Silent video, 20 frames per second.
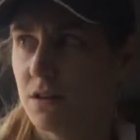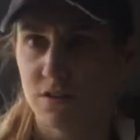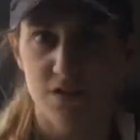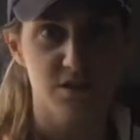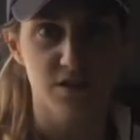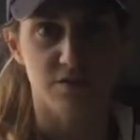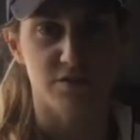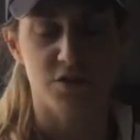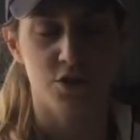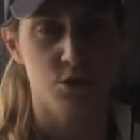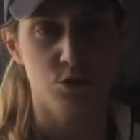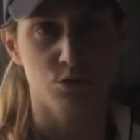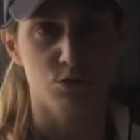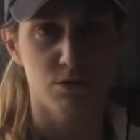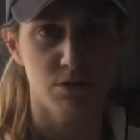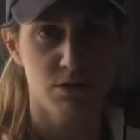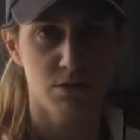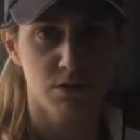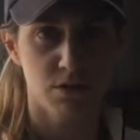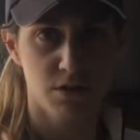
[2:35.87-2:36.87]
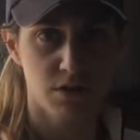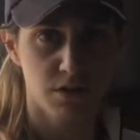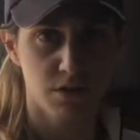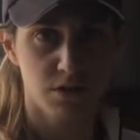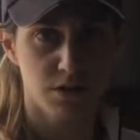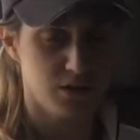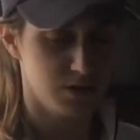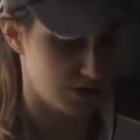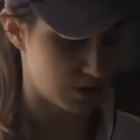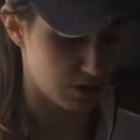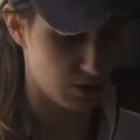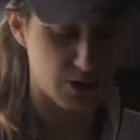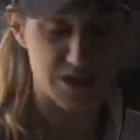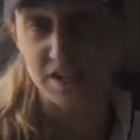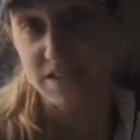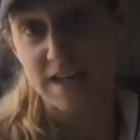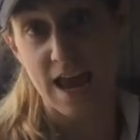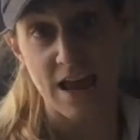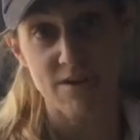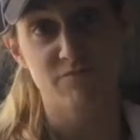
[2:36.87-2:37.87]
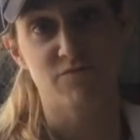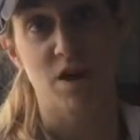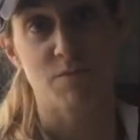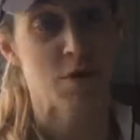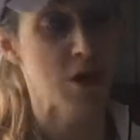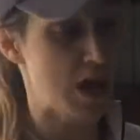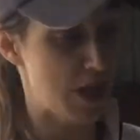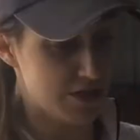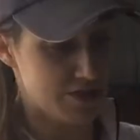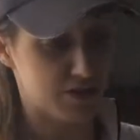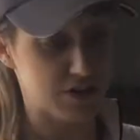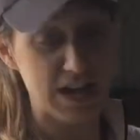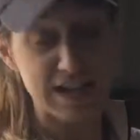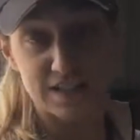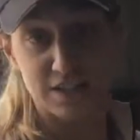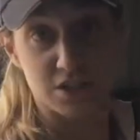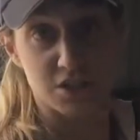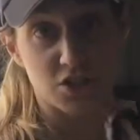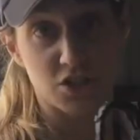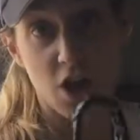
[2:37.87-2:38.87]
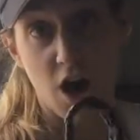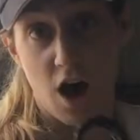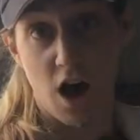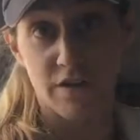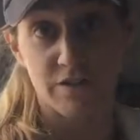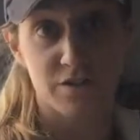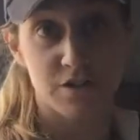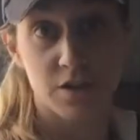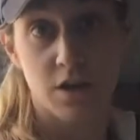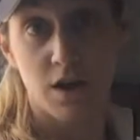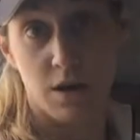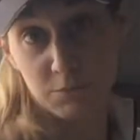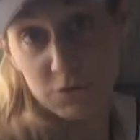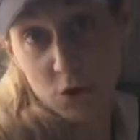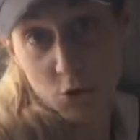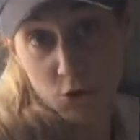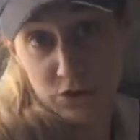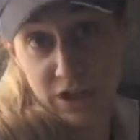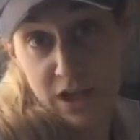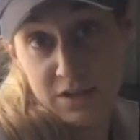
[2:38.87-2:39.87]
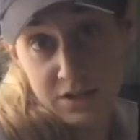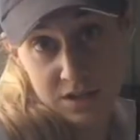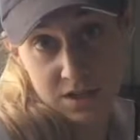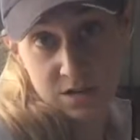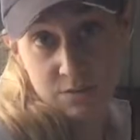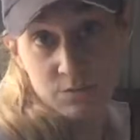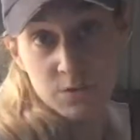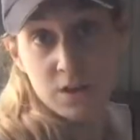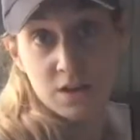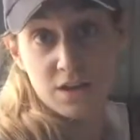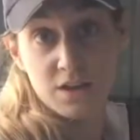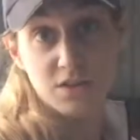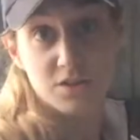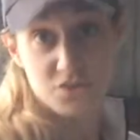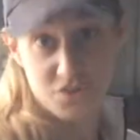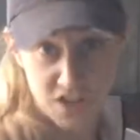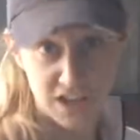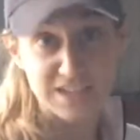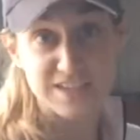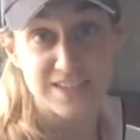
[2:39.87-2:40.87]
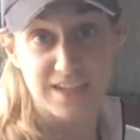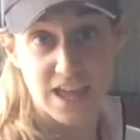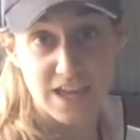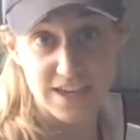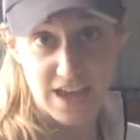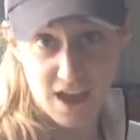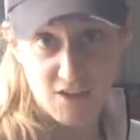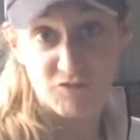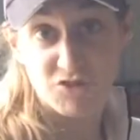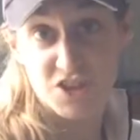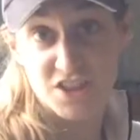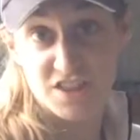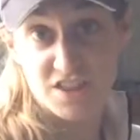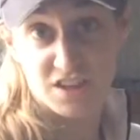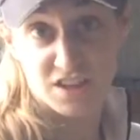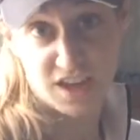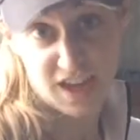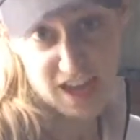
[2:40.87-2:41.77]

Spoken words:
just have 2. I don't know where these came from. They're nice and soft. I'm gonna hold on to them, just like everything